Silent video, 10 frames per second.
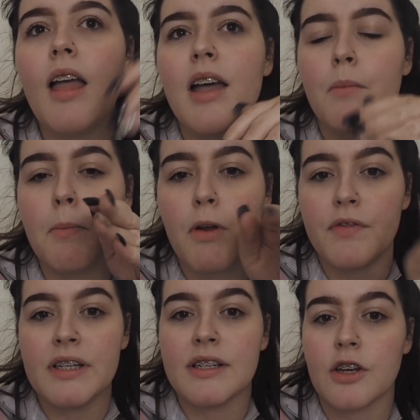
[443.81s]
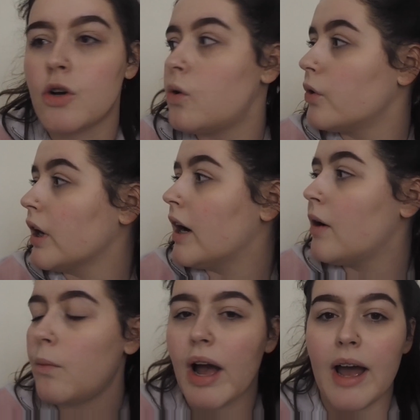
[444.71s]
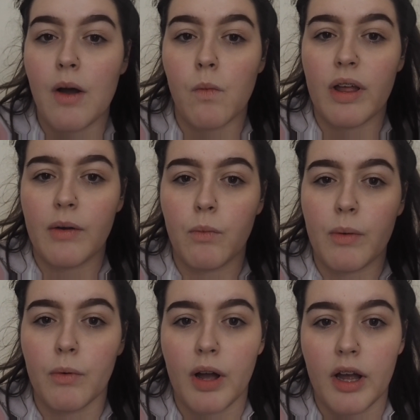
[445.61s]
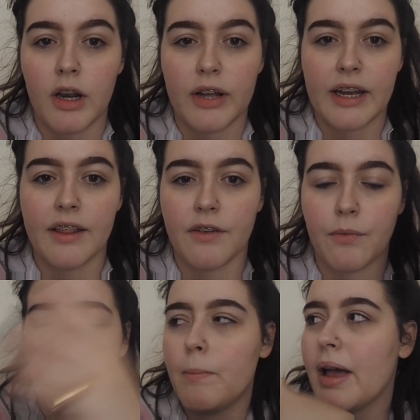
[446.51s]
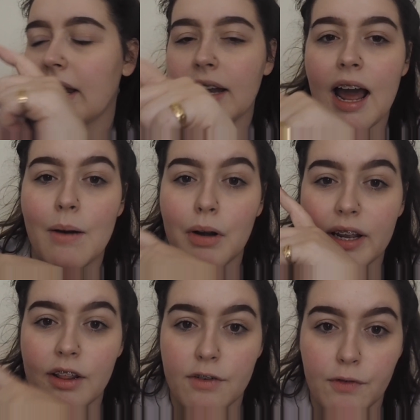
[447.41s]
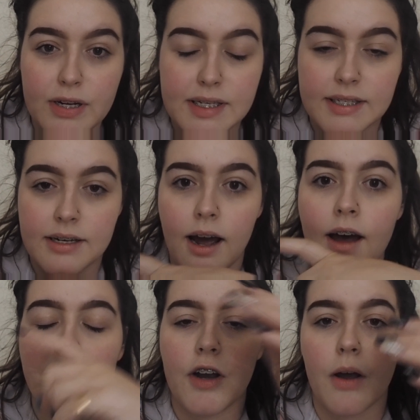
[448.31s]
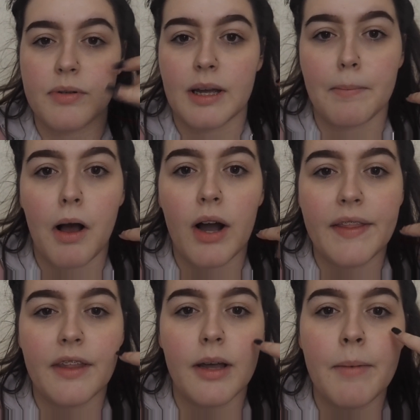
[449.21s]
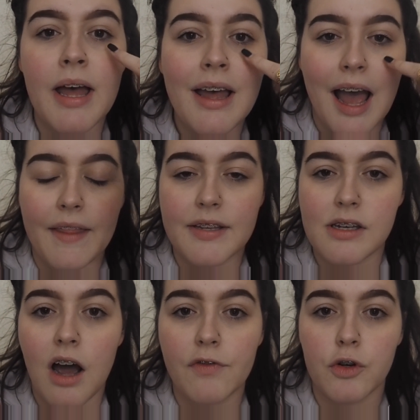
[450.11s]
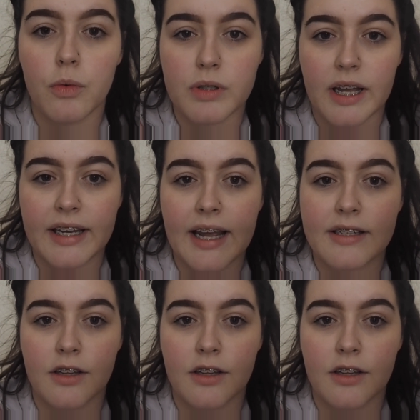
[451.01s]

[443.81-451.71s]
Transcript: And we moved into the corner where we were looking at the, well, Megan and Hat were looking at the freezer stuff, and I was like behind them, and the staff door was like next